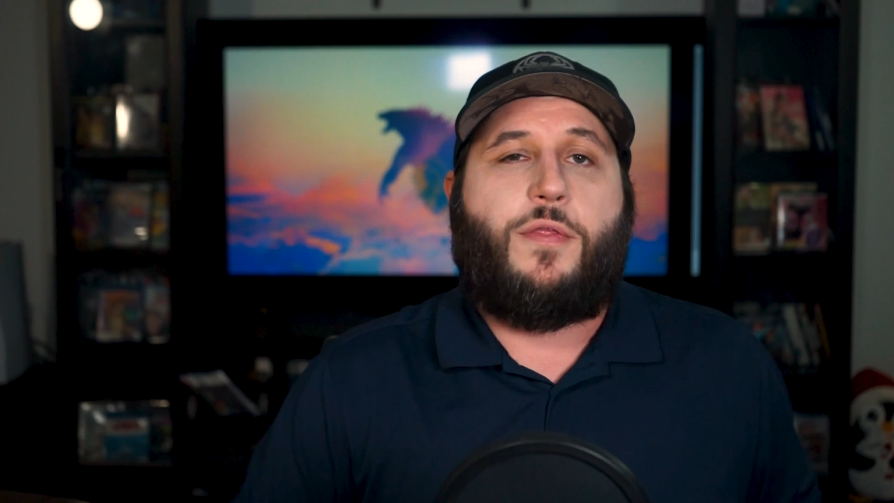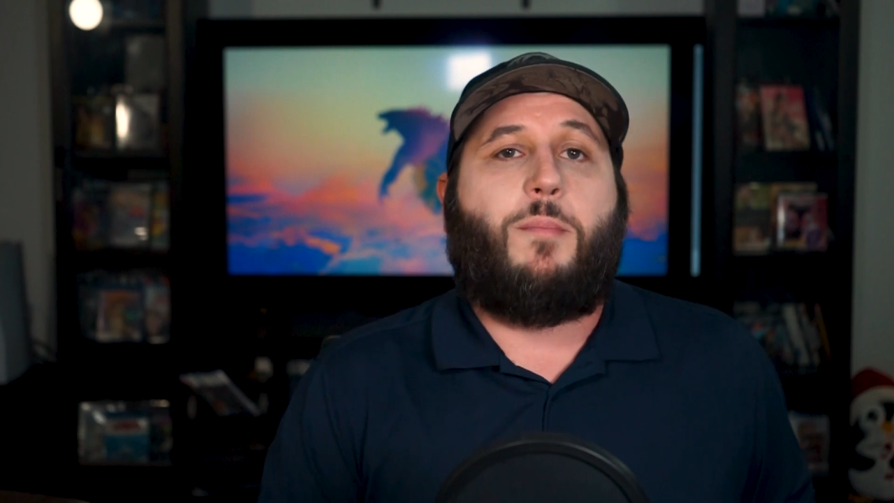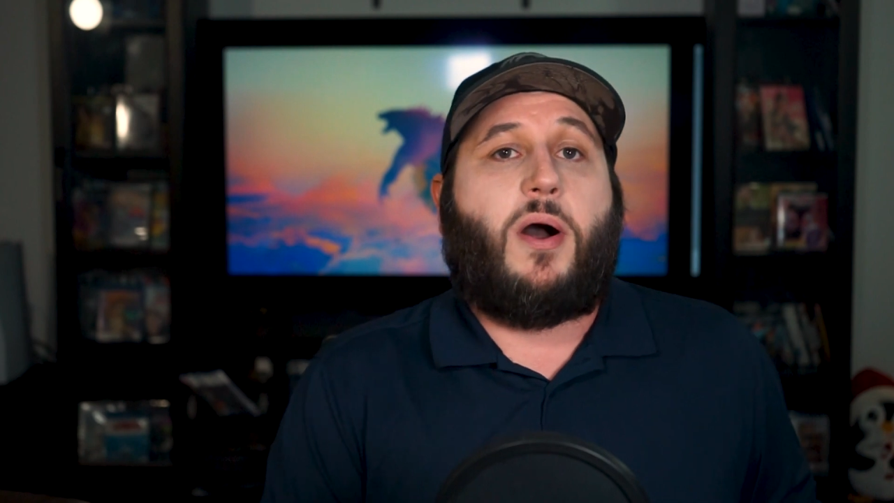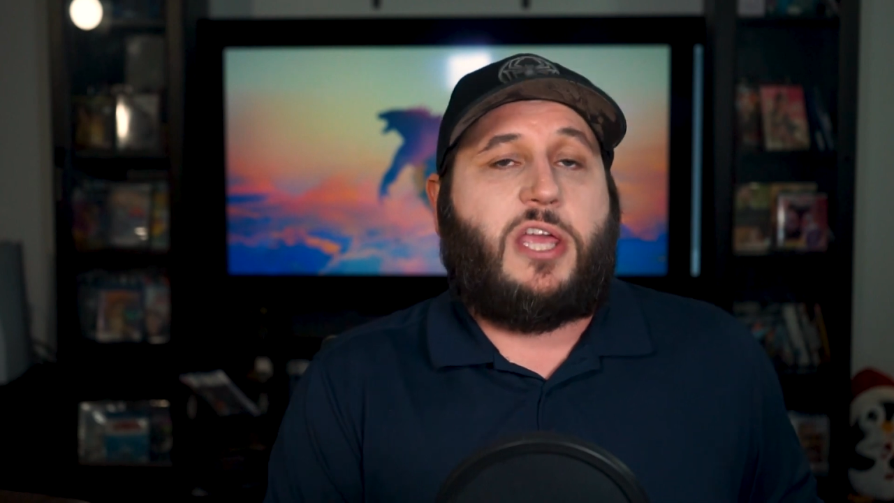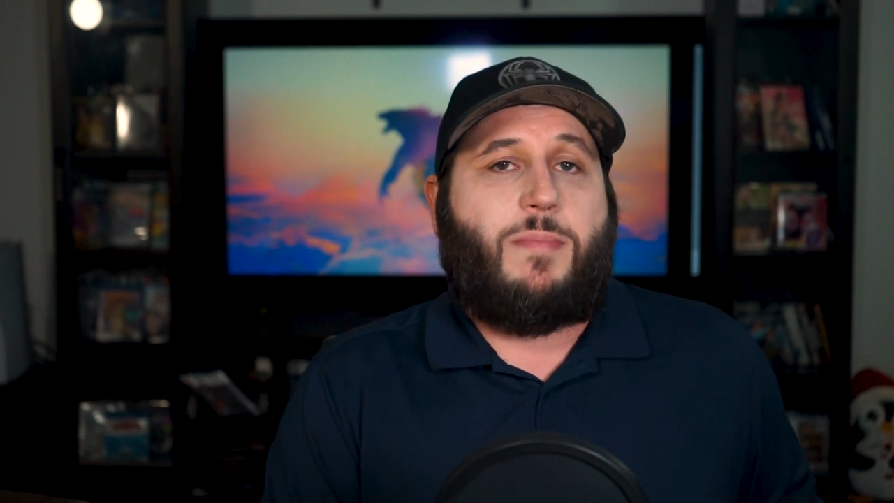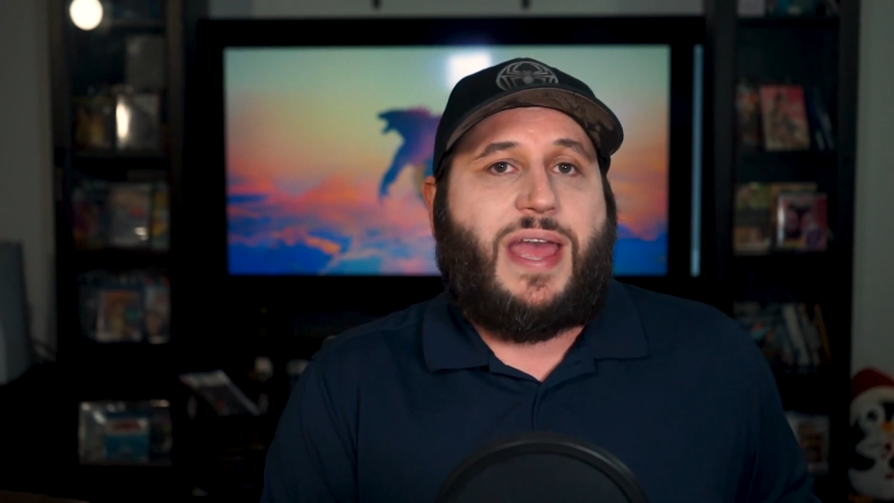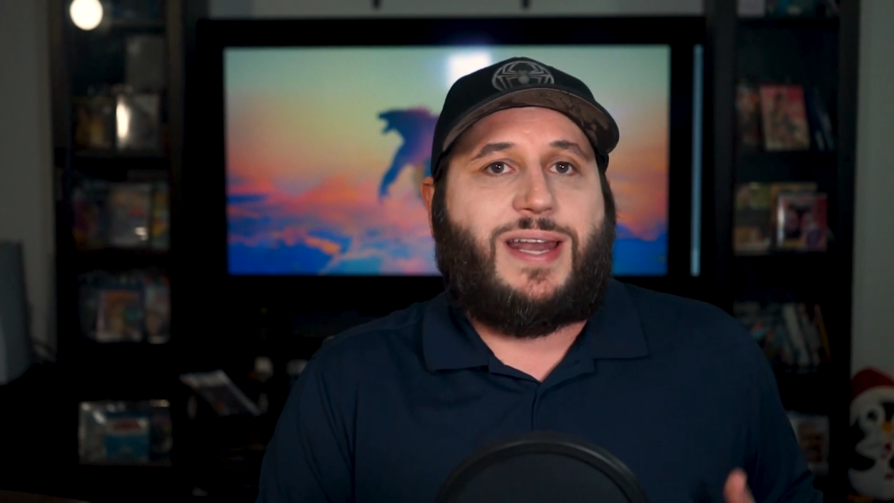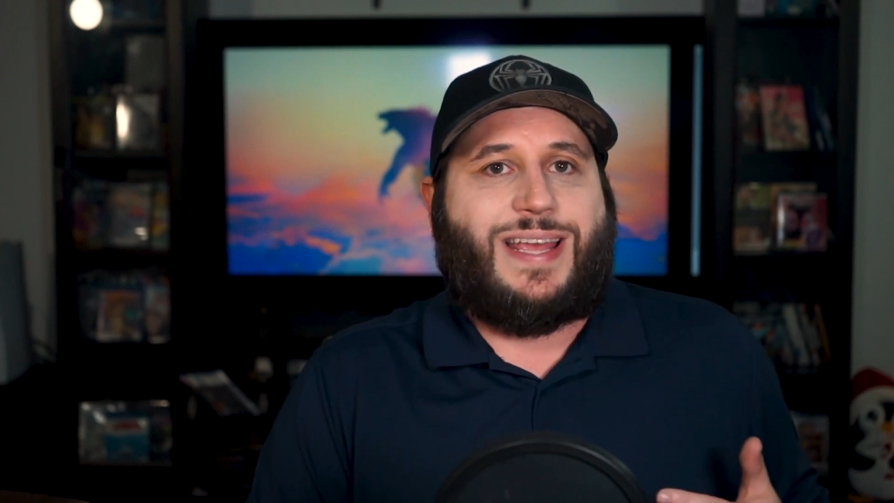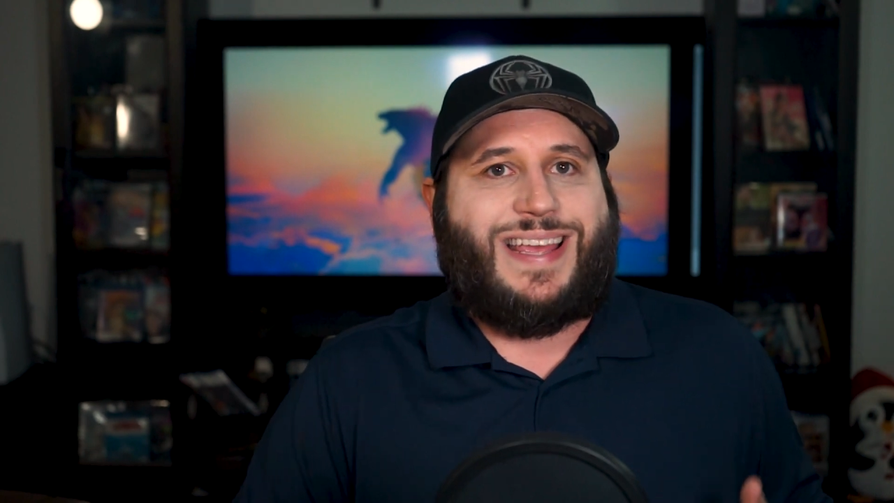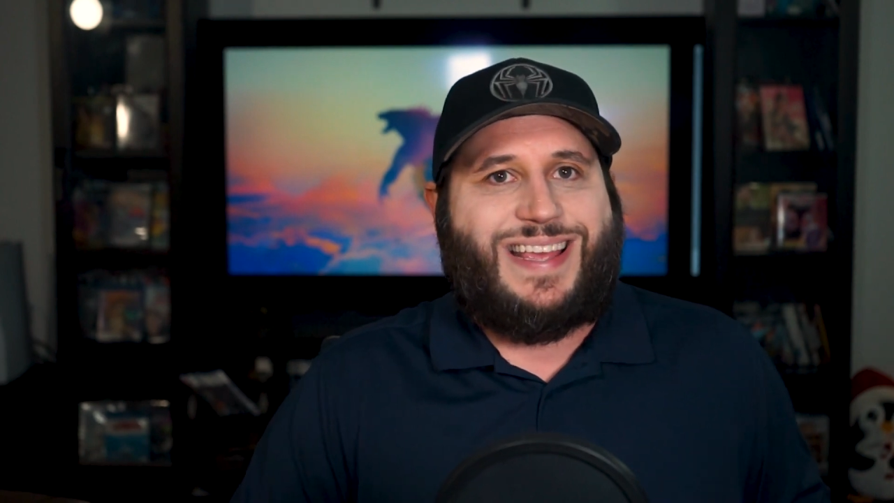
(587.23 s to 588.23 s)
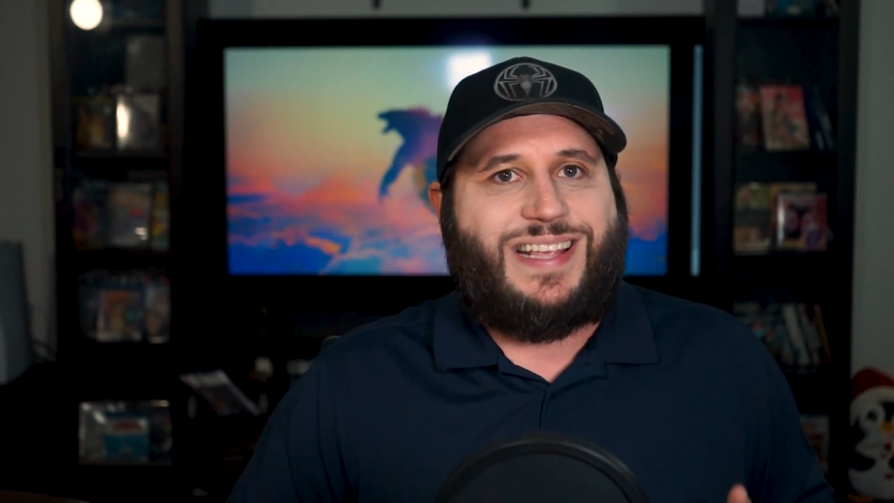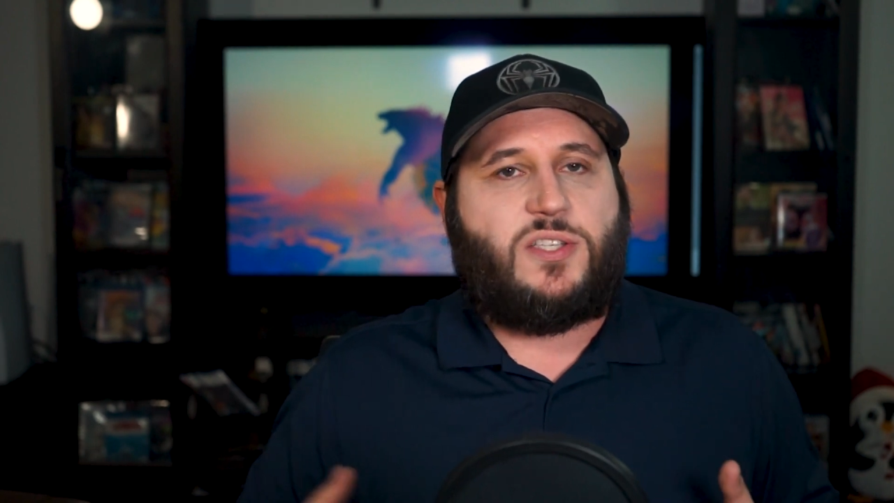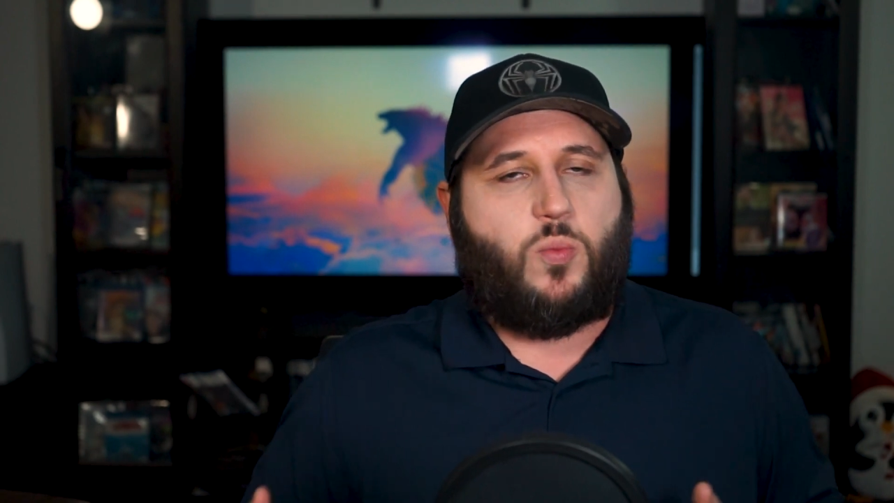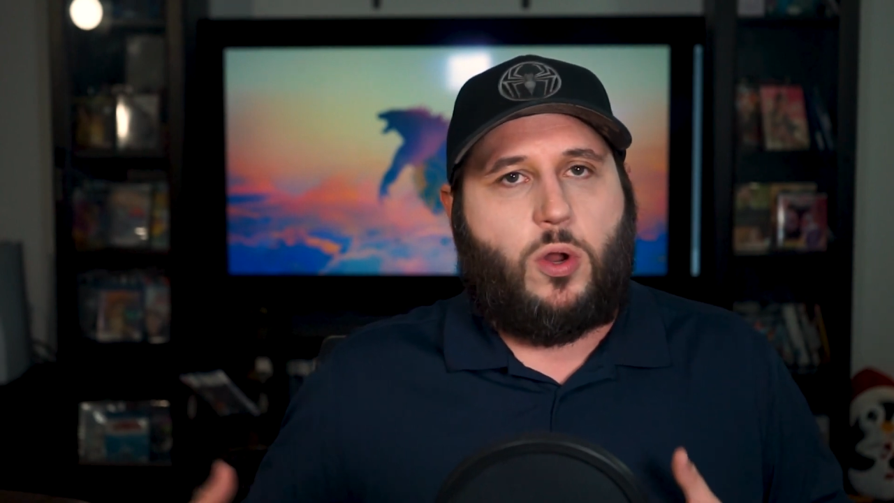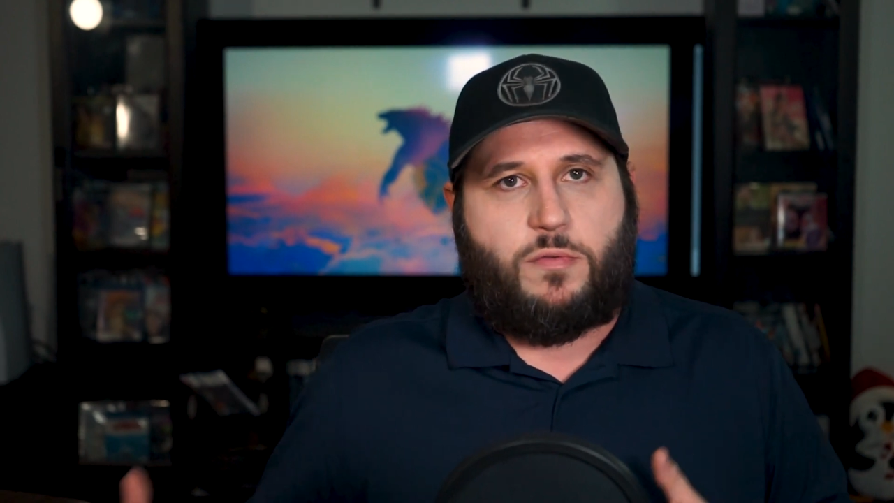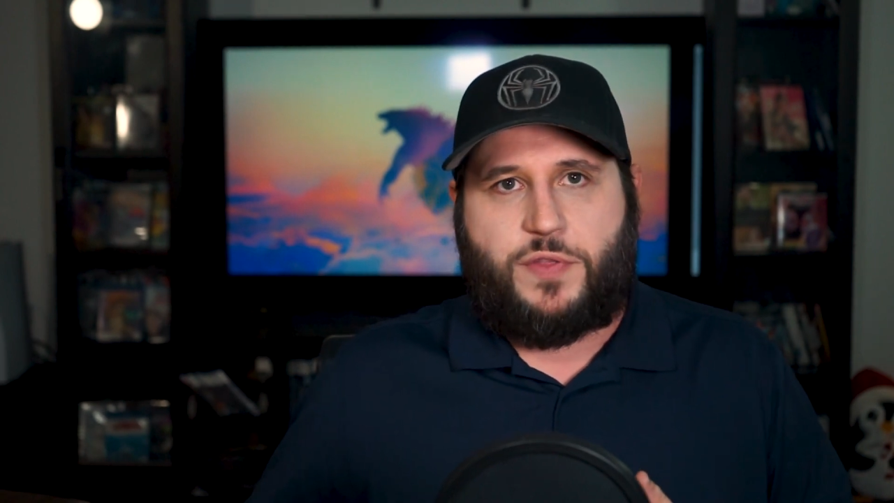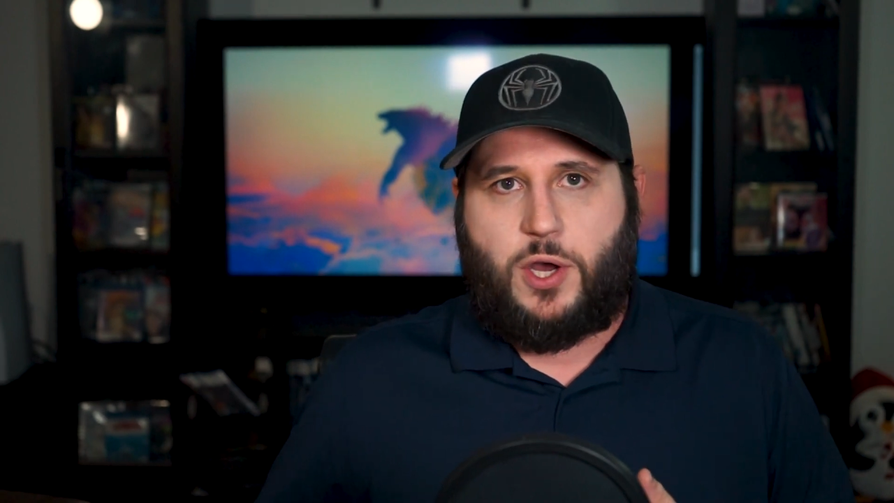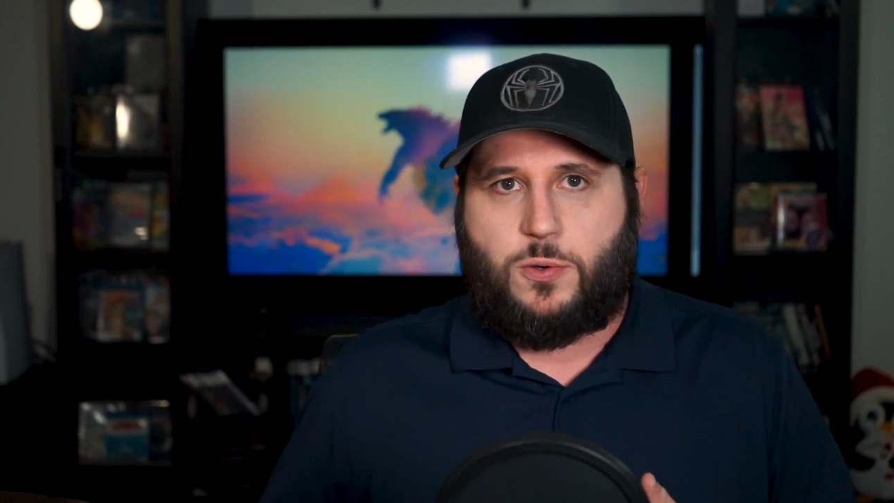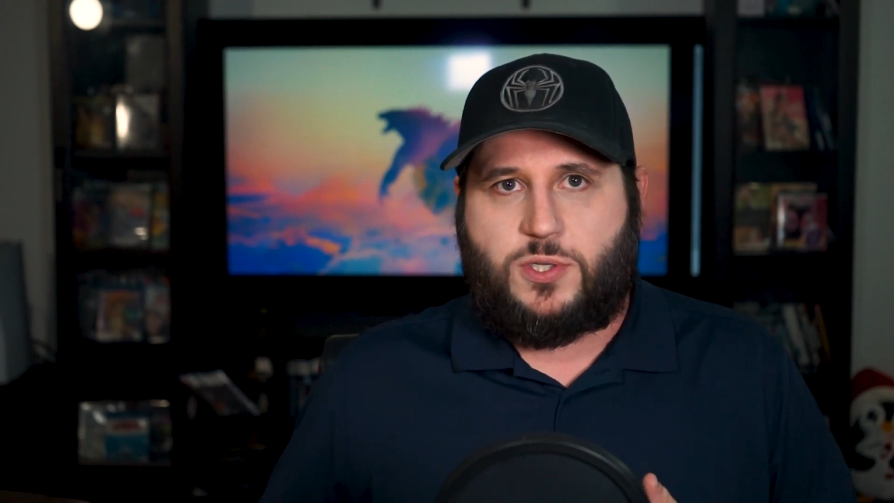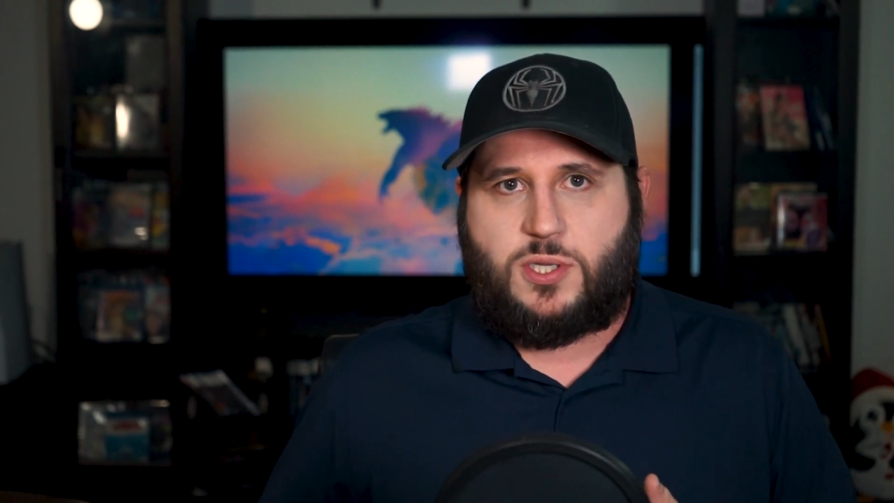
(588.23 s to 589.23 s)
The Monkey Man is one of
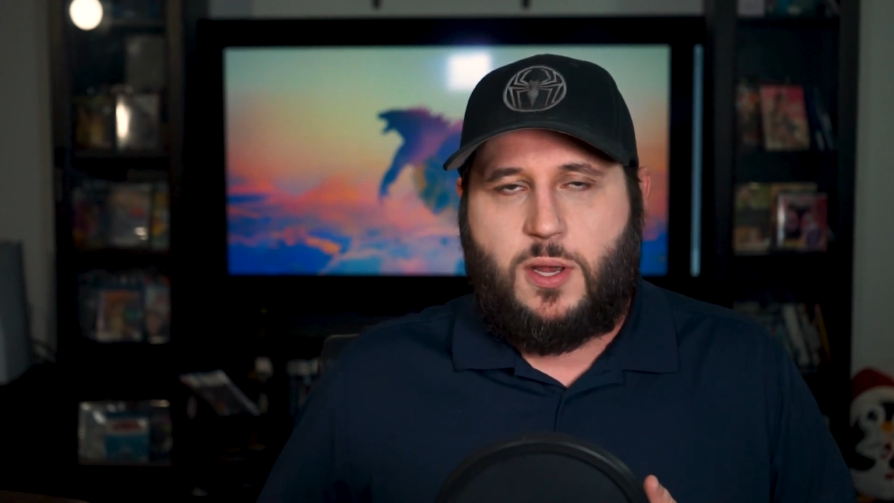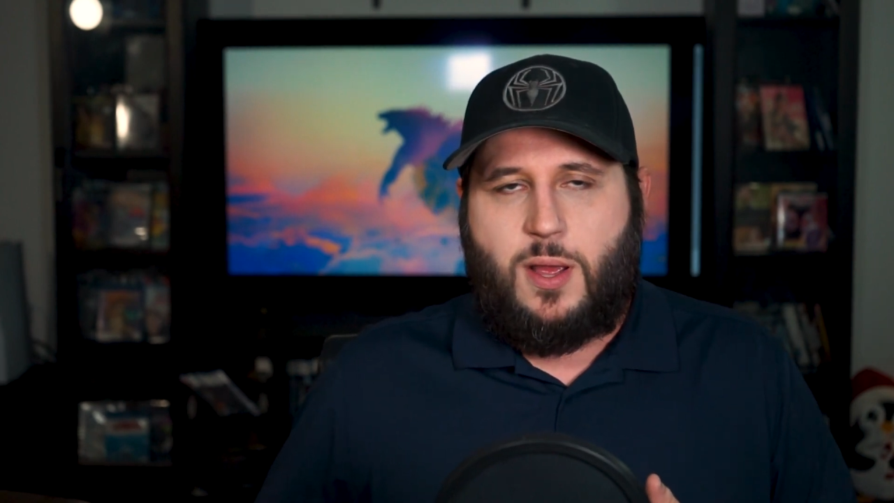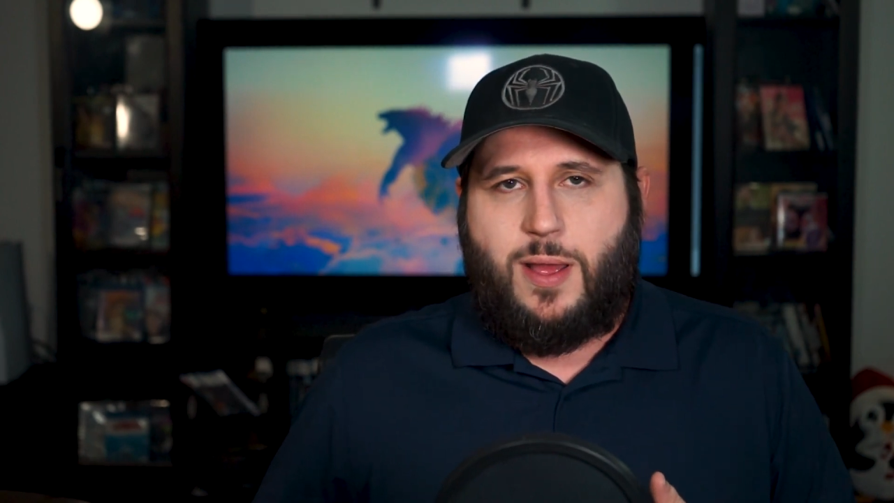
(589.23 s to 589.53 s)
those.